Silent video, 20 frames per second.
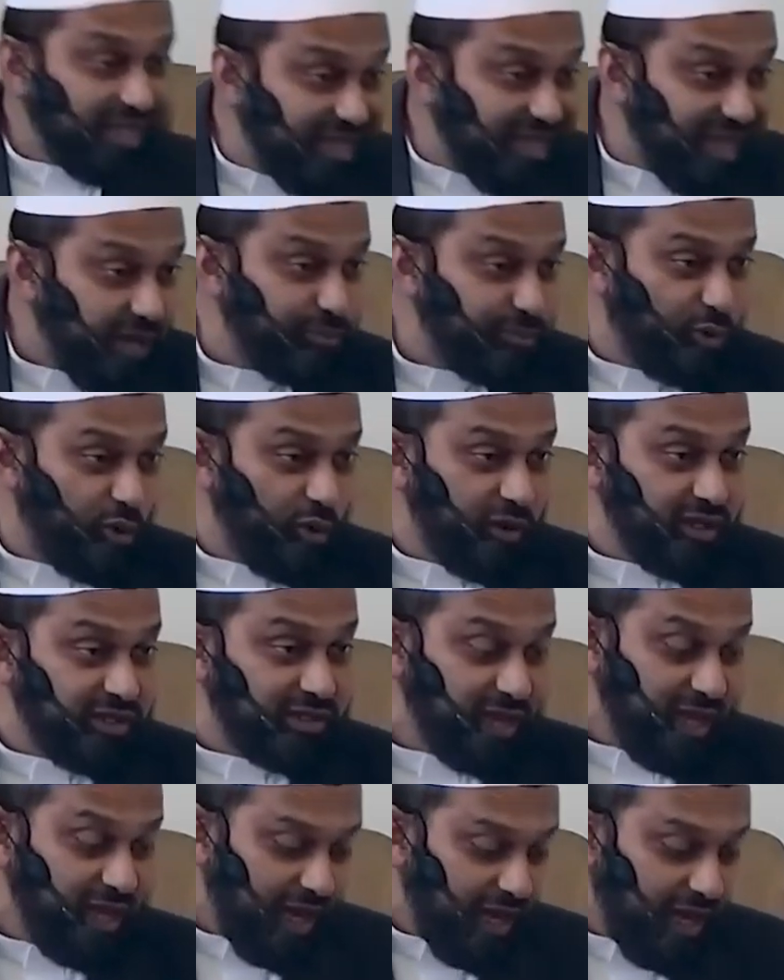At that
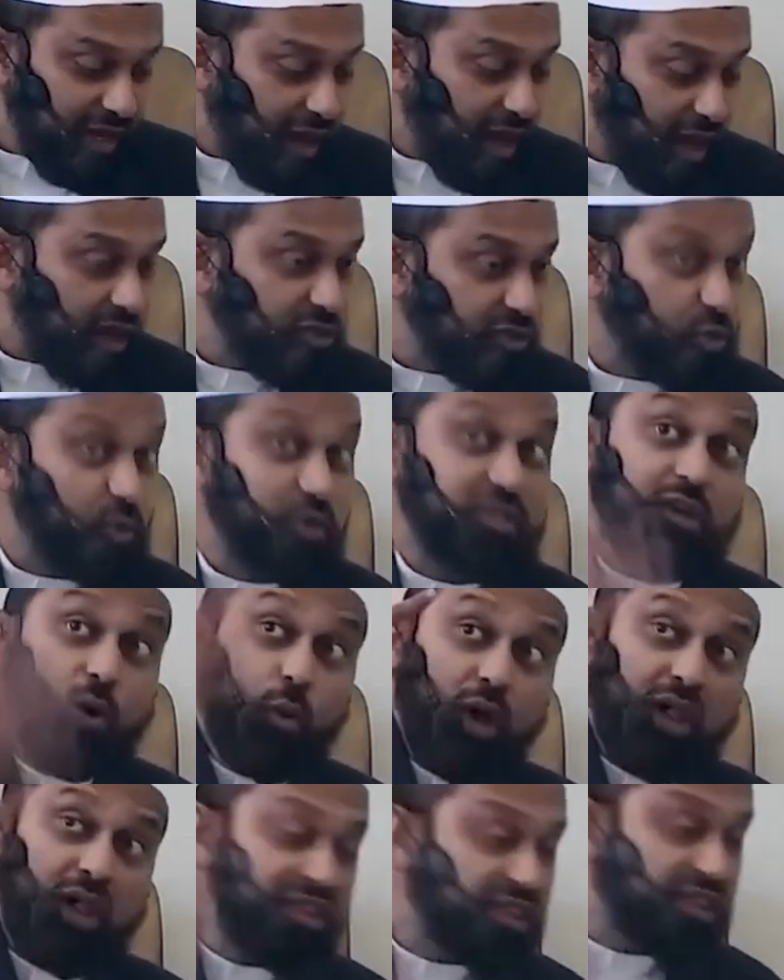point, Al-As was a
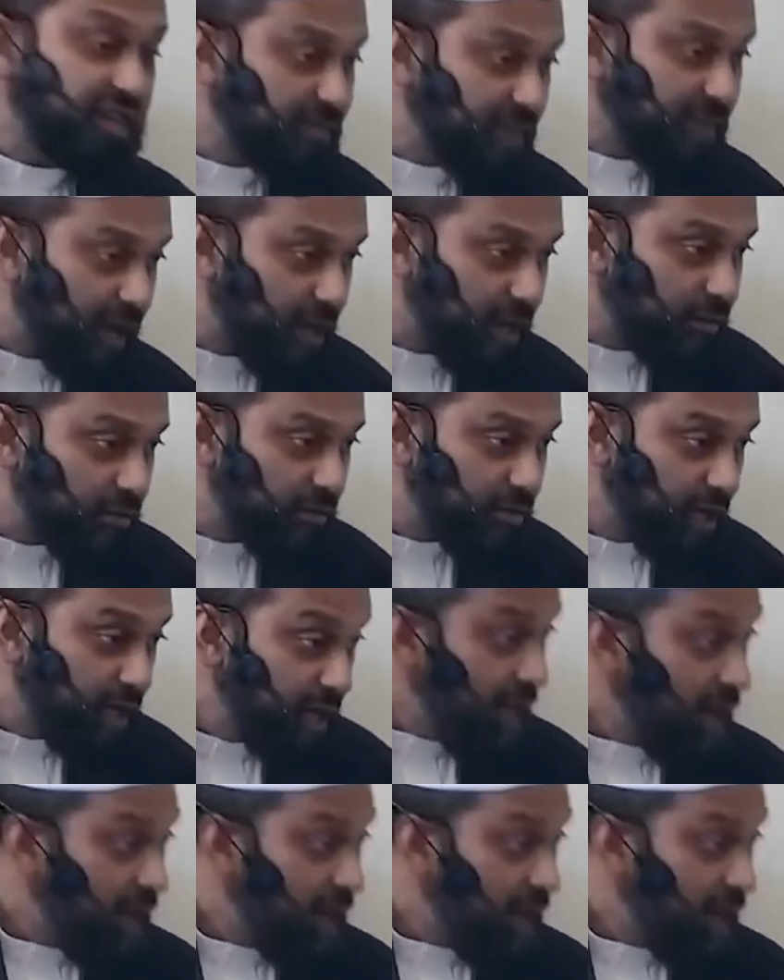wealthy man.